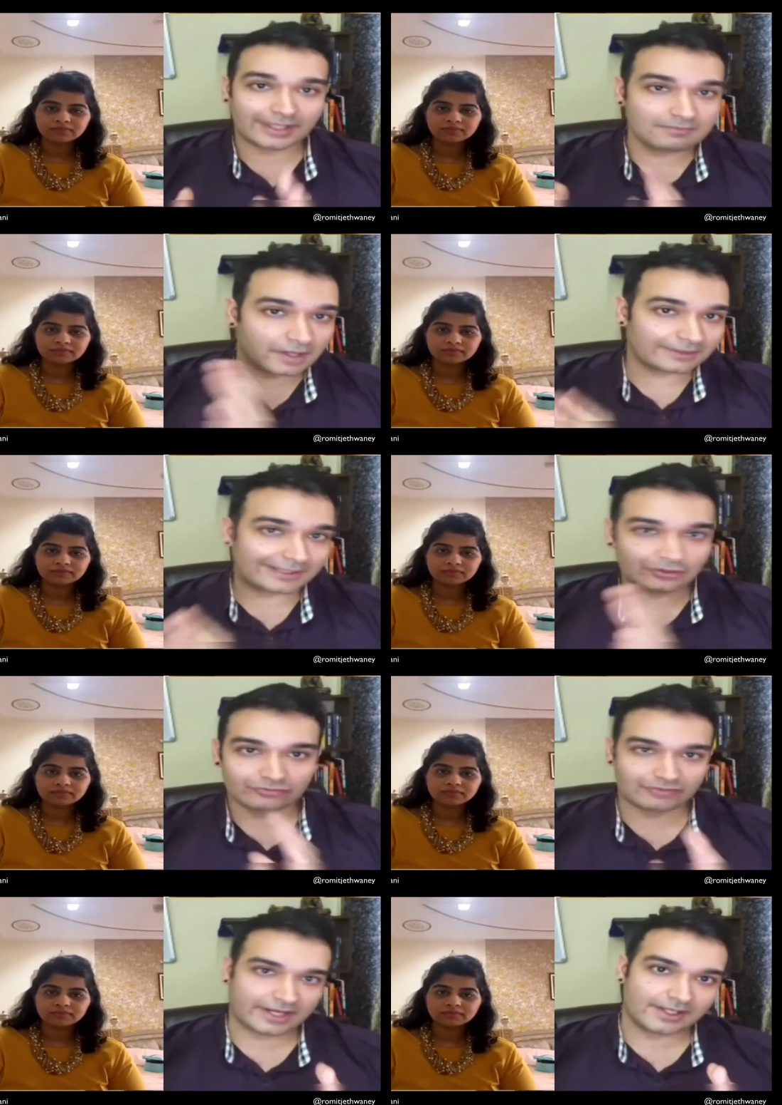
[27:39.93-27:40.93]
Speaker 1: Monday to
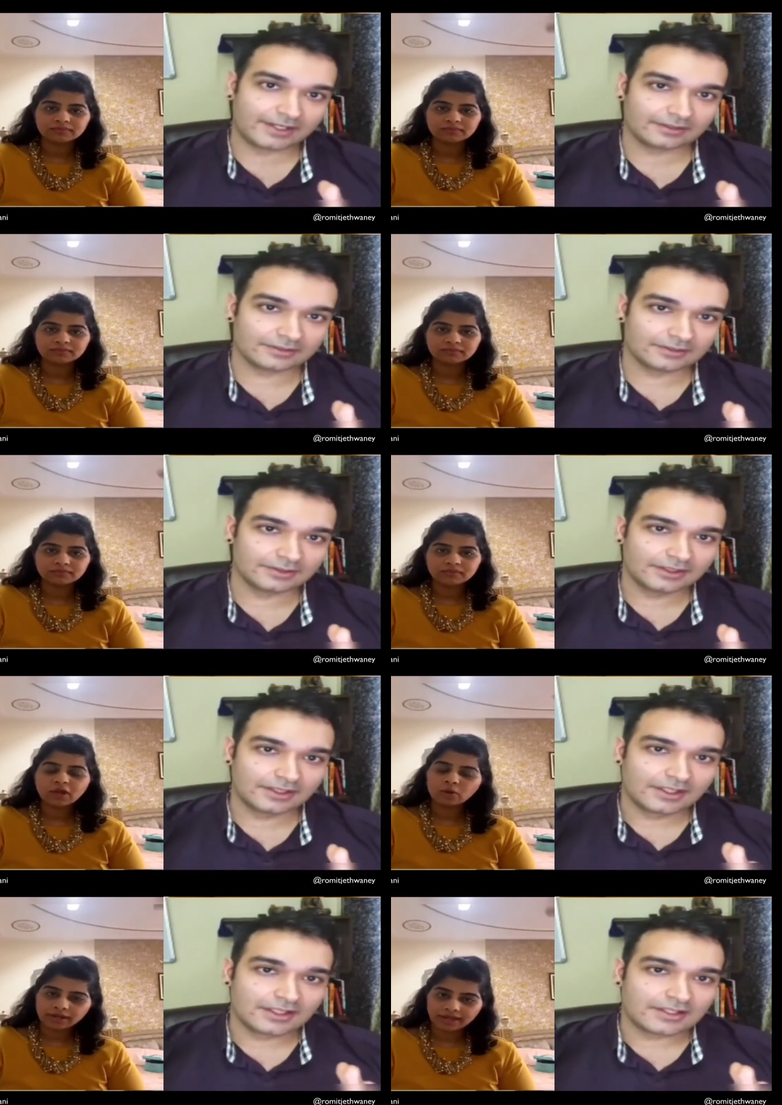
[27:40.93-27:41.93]
Friday.
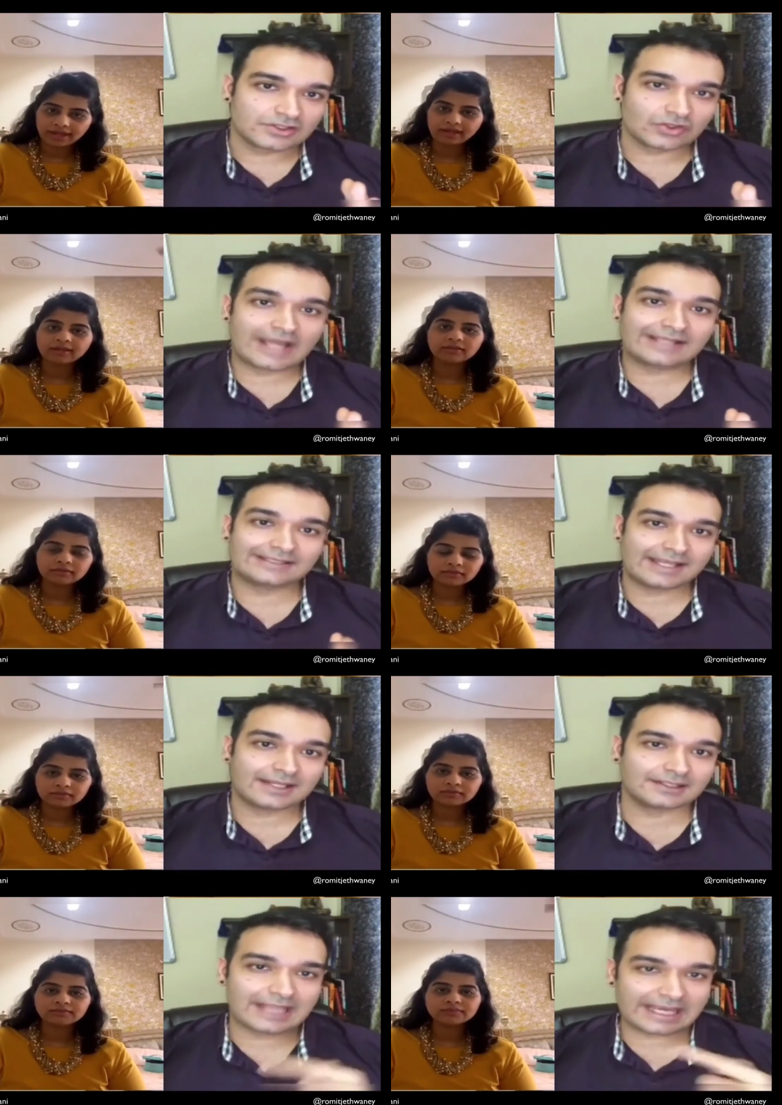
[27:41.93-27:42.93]
Okay. So I take
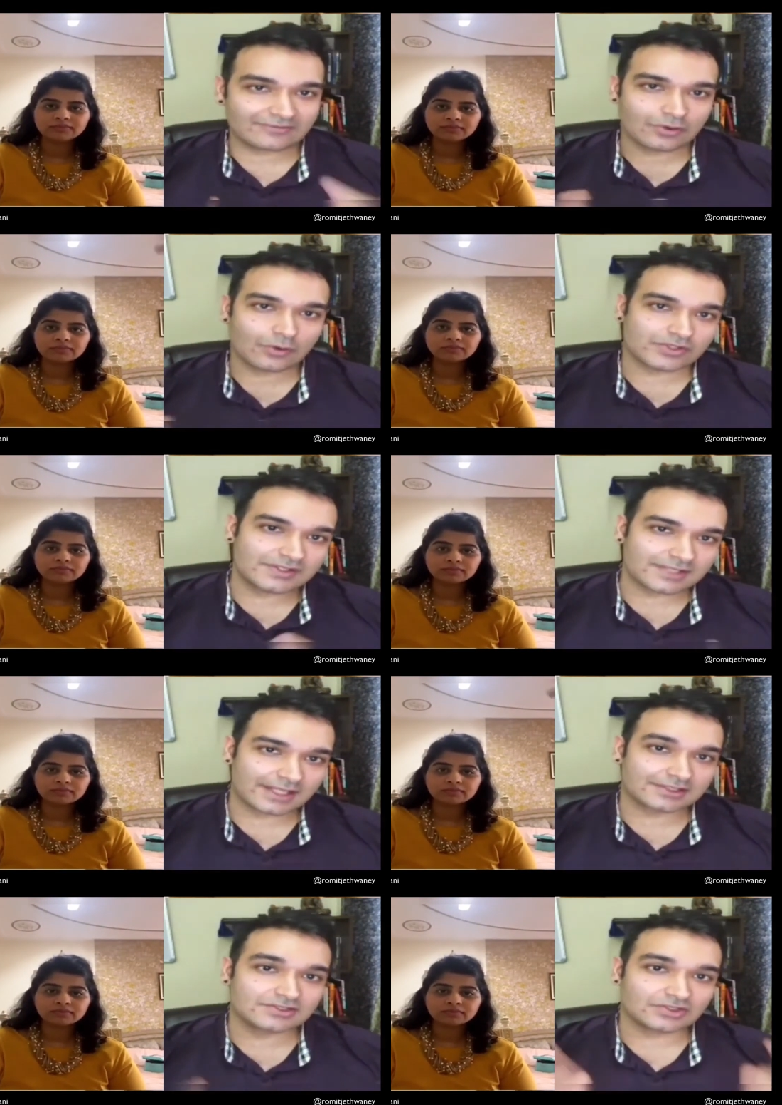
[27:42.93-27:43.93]
live coaching
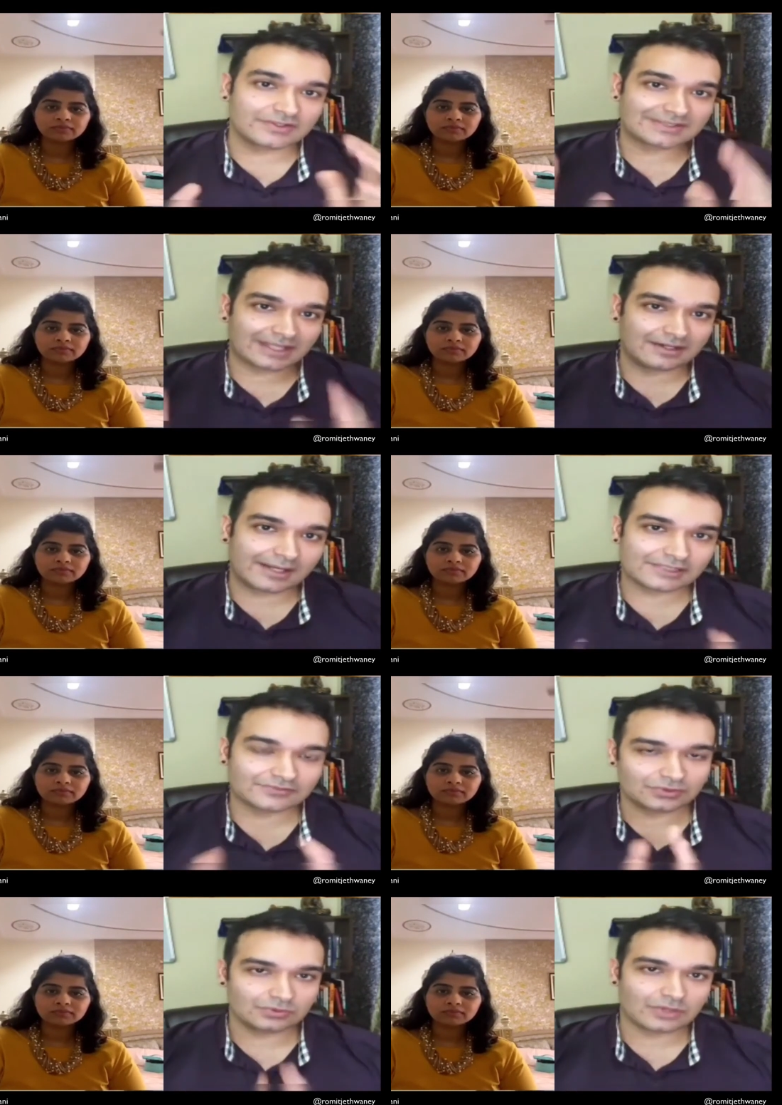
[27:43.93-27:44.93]
sessions on Sundays for
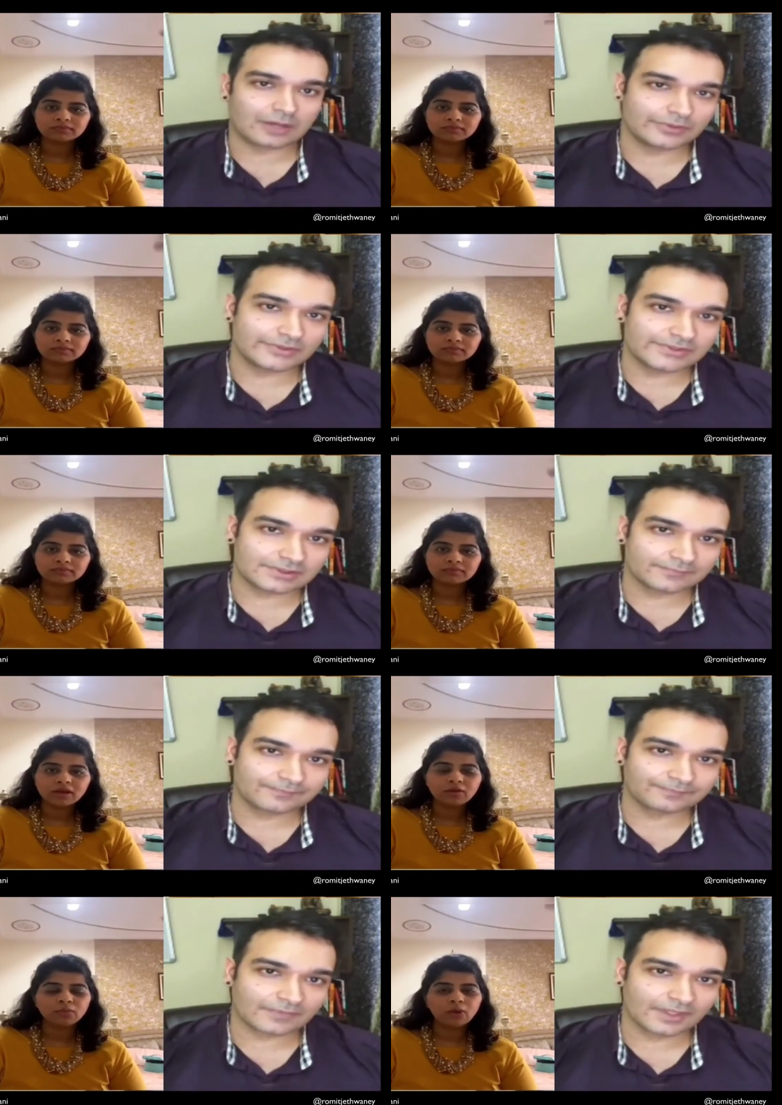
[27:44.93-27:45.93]
two hours.
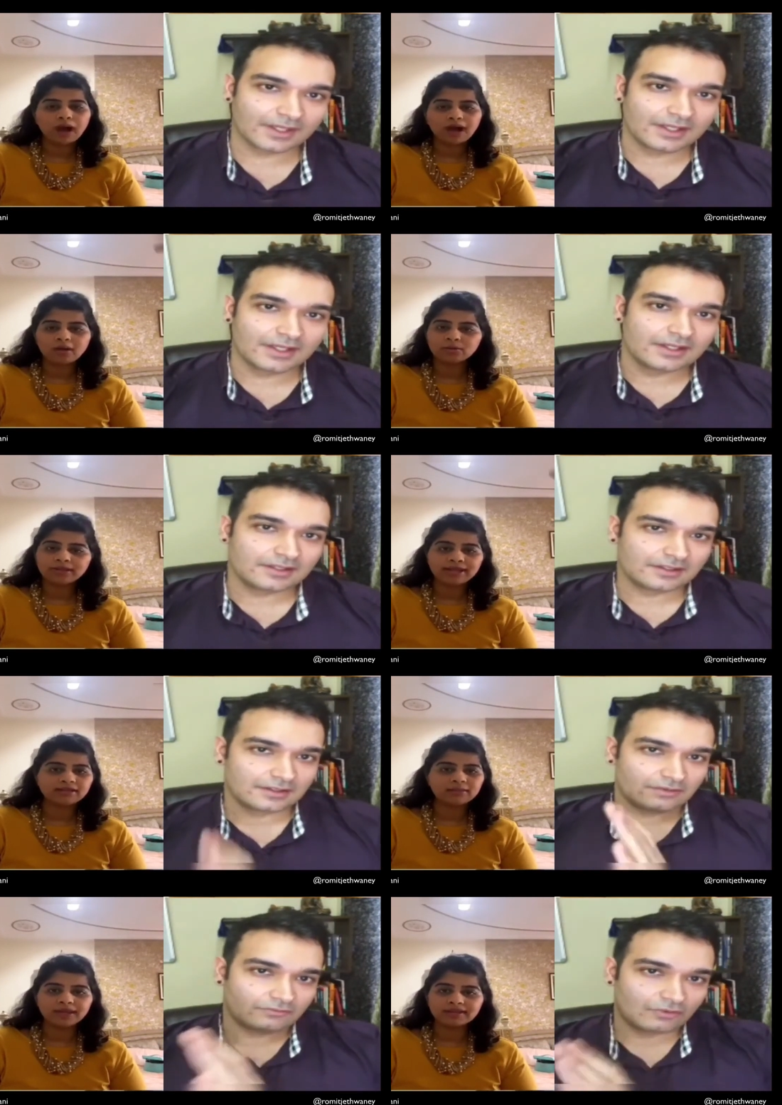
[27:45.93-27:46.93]
Speaker 2: Wow, that's
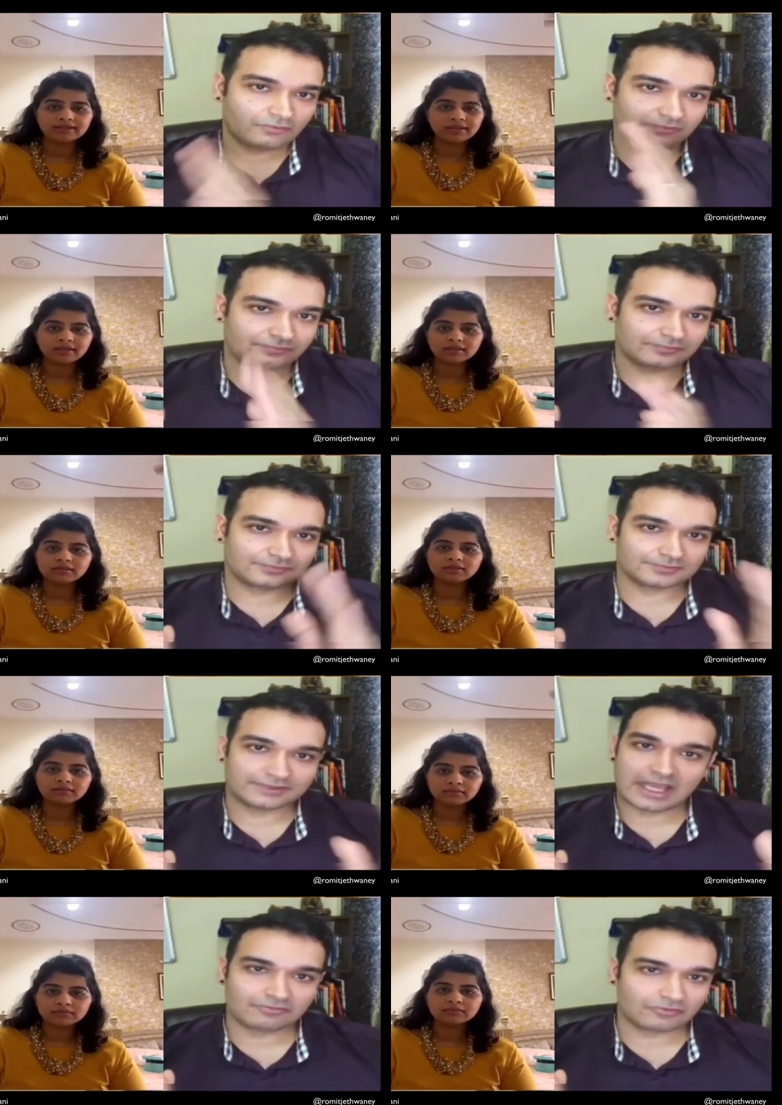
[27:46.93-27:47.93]
amazing.
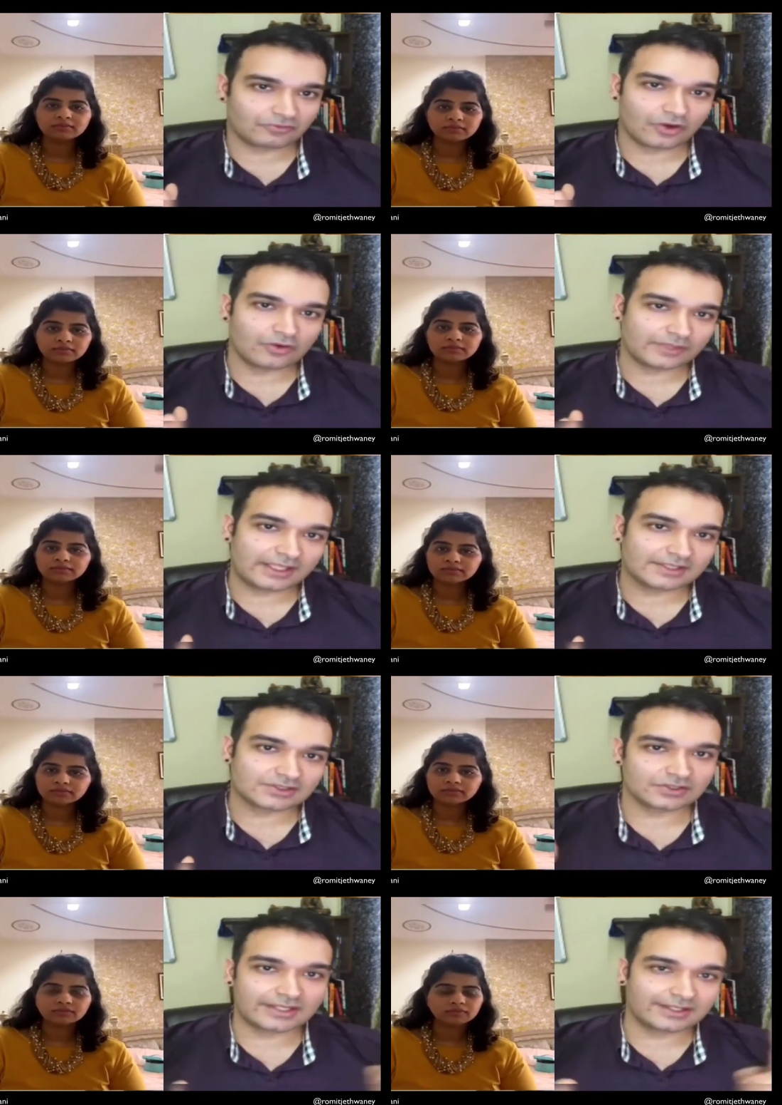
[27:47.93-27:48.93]
Speaker 1: Yeah, for four weeks so
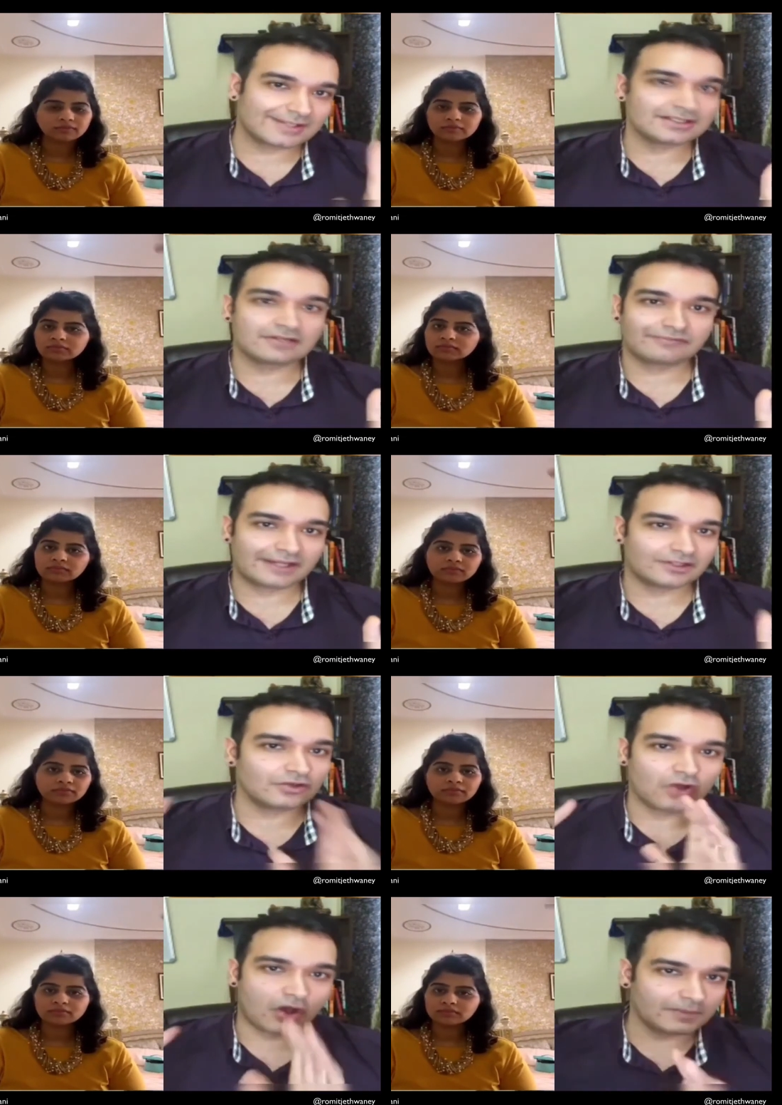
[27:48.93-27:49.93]
that it doesn't affect your
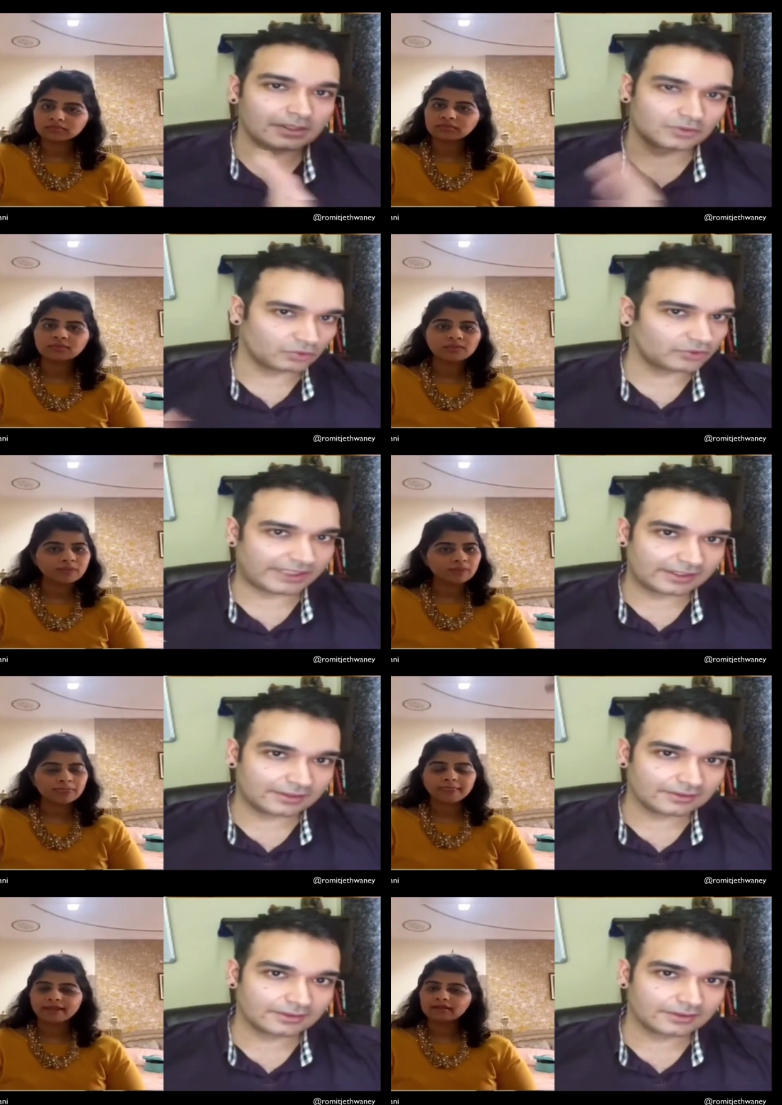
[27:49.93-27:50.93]
normal routine.
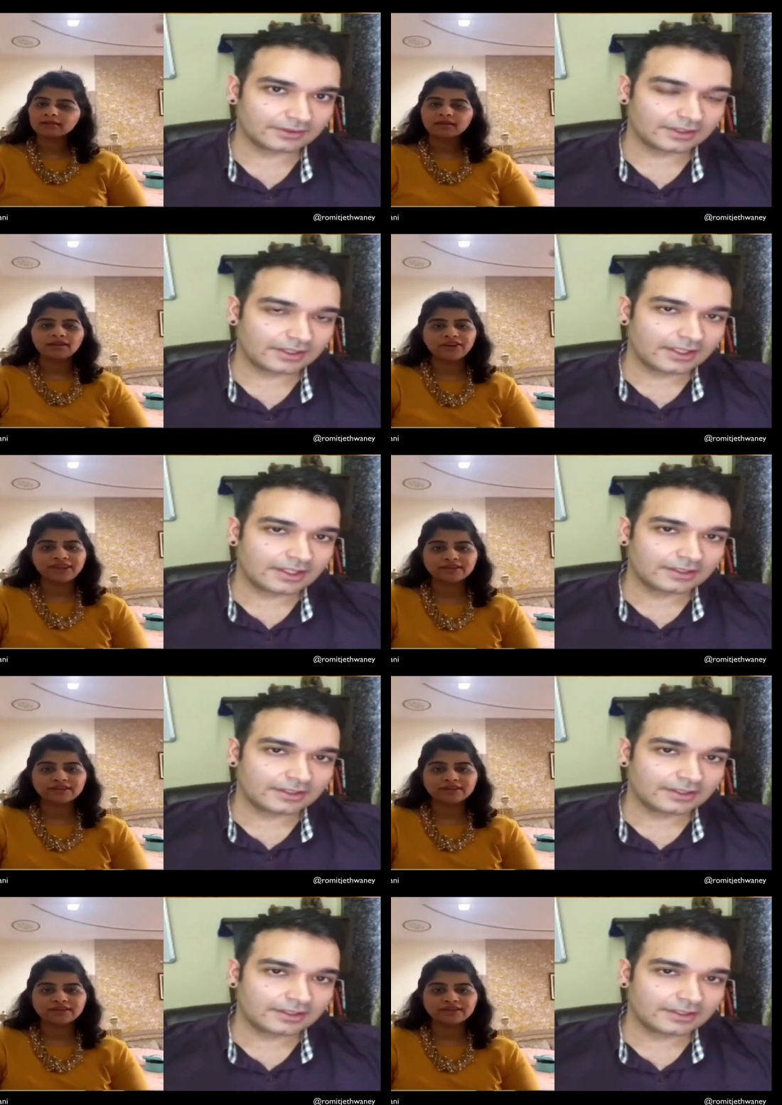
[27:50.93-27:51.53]
Correct.